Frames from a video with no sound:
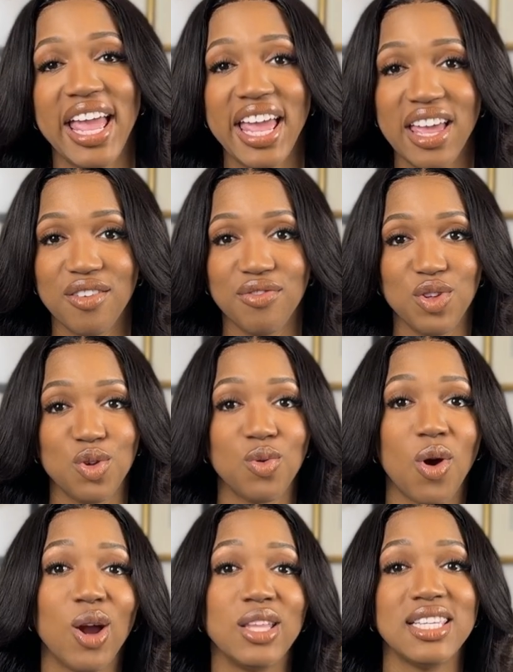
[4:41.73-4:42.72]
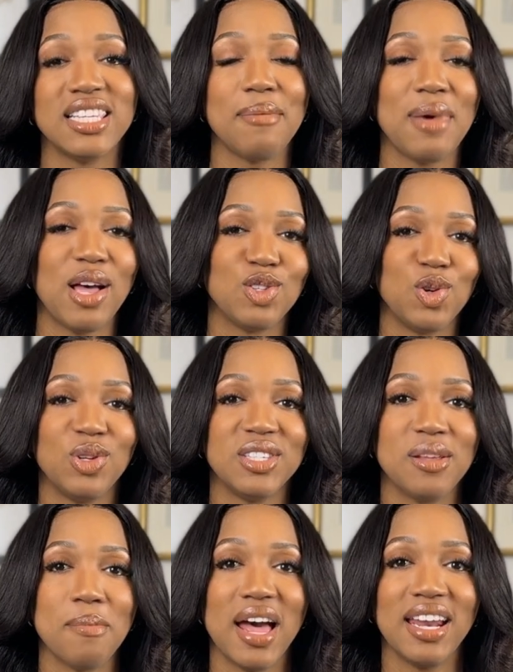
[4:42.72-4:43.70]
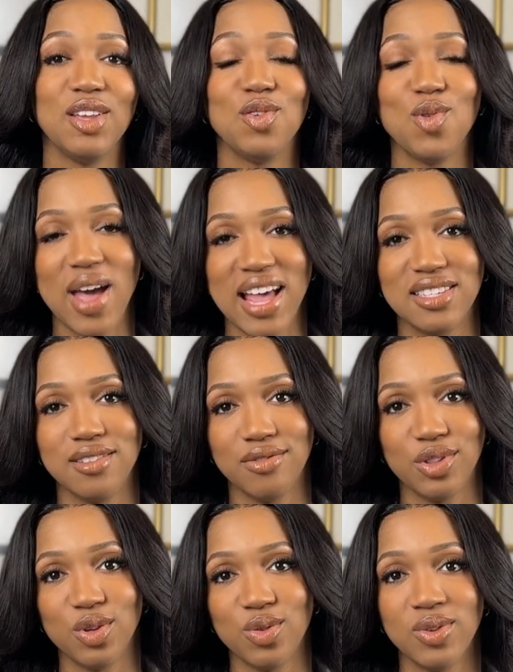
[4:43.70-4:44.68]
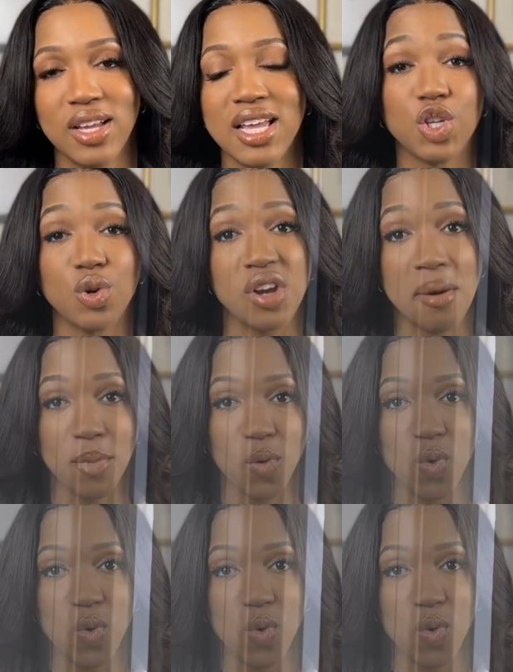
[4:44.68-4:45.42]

if you are in the same household as somebody who has the flu? So number